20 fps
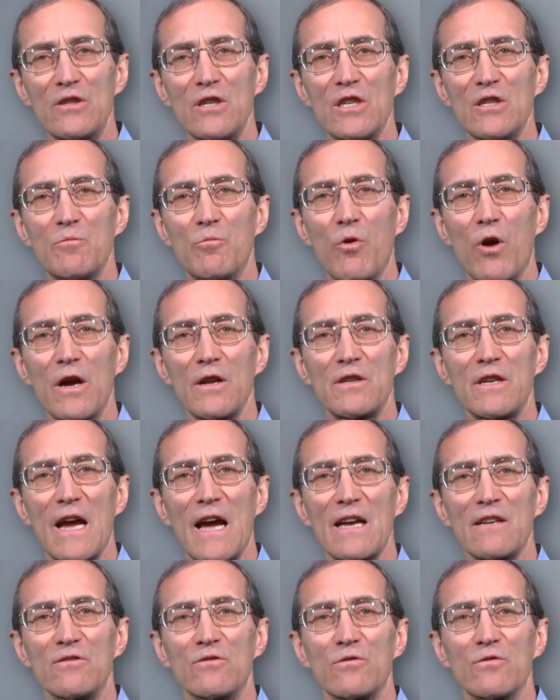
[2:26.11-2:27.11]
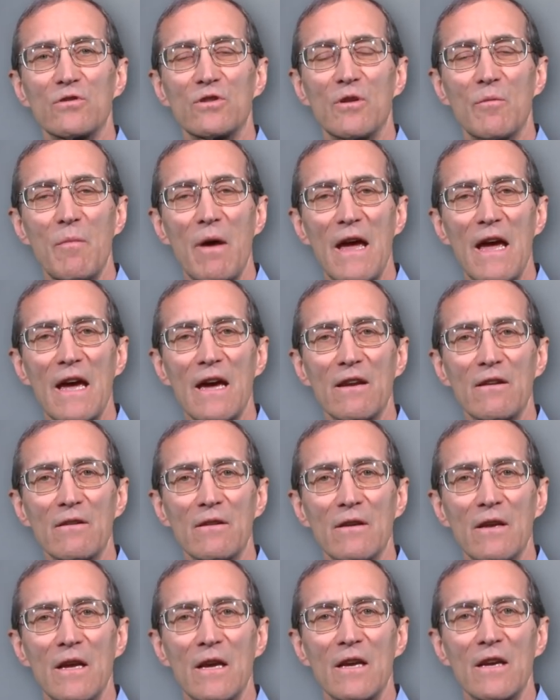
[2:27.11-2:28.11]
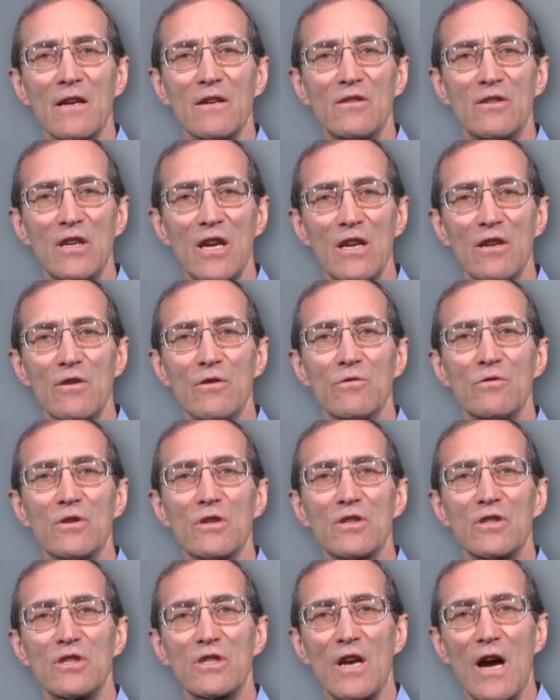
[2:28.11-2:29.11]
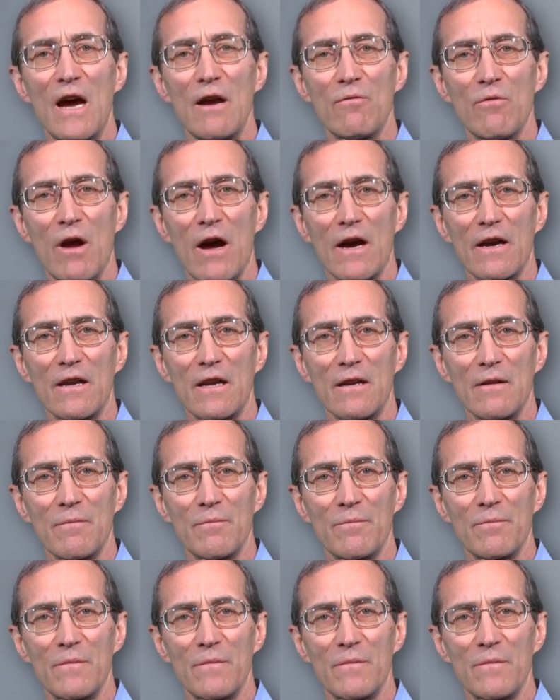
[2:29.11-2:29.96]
these broadcasters demand continues to skyrocket.